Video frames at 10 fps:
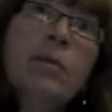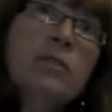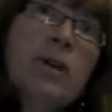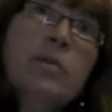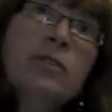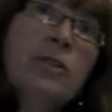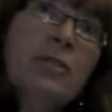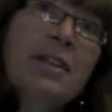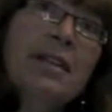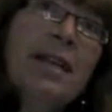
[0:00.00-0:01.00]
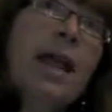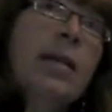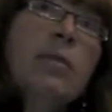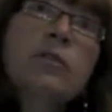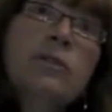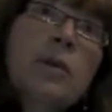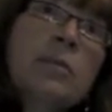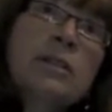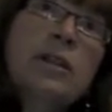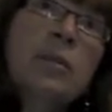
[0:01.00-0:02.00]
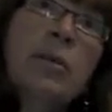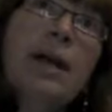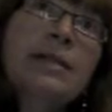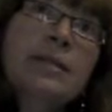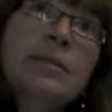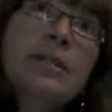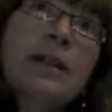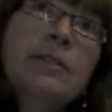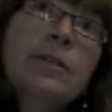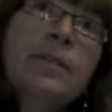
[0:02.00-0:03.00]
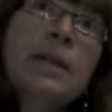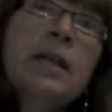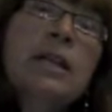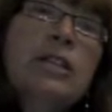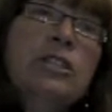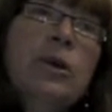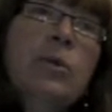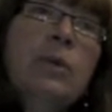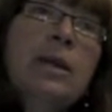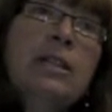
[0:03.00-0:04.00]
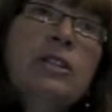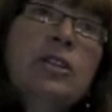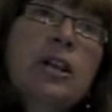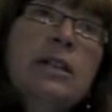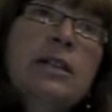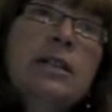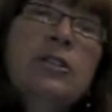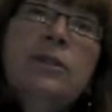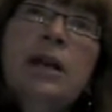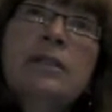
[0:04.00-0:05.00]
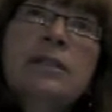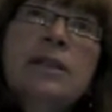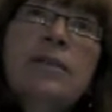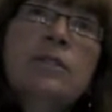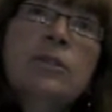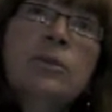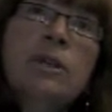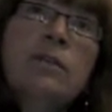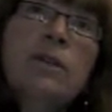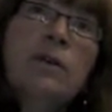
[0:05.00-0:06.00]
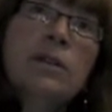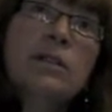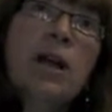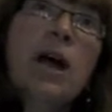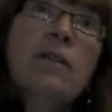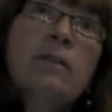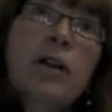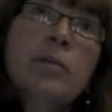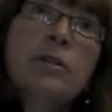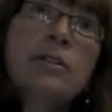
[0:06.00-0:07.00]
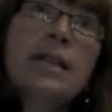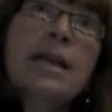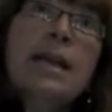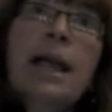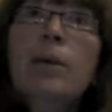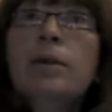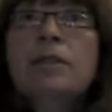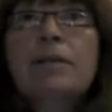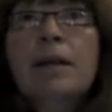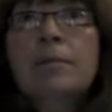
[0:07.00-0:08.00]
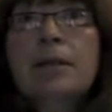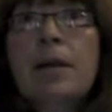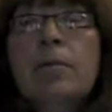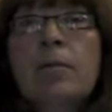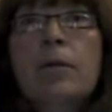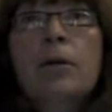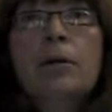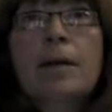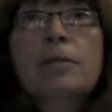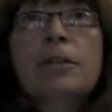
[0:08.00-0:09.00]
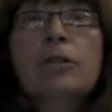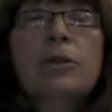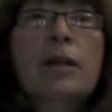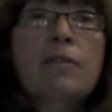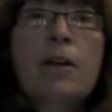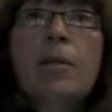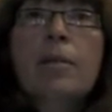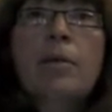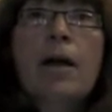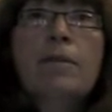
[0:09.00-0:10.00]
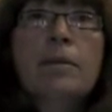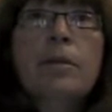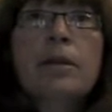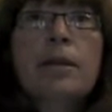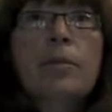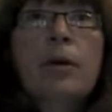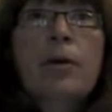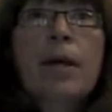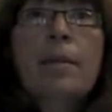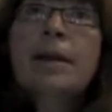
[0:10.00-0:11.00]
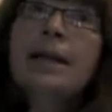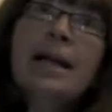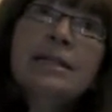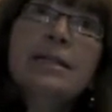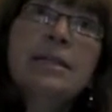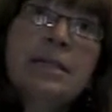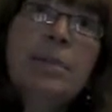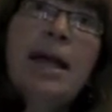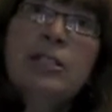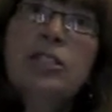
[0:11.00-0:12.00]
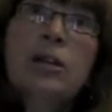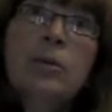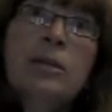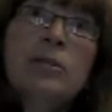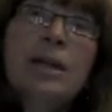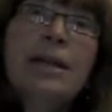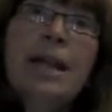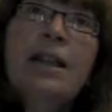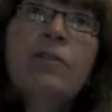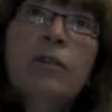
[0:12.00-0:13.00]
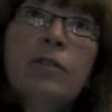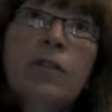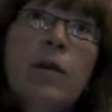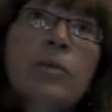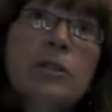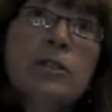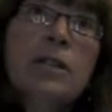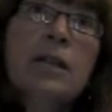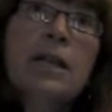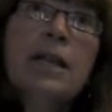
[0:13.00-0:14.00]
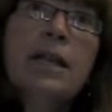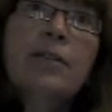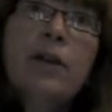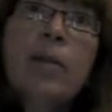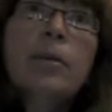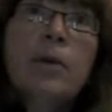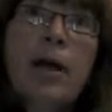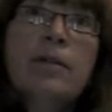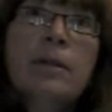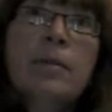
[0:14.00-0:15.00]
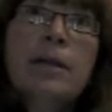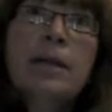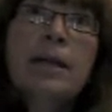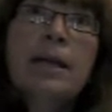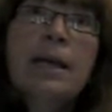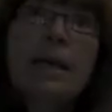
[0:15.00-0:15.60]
Most farmers don't think that, and most farmers underprice themselves. So we started in 2007 to really focus on farmers, and we developed a number of programs, including a farming profitability program. And this past year, we trained 84 farmers in farming profitability.